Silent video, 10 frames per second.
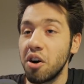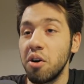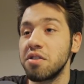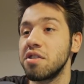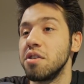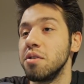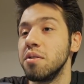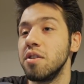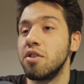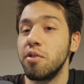
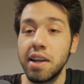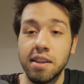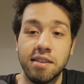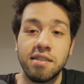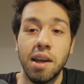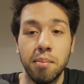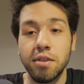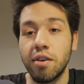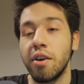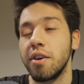also during the same
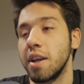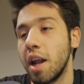turn,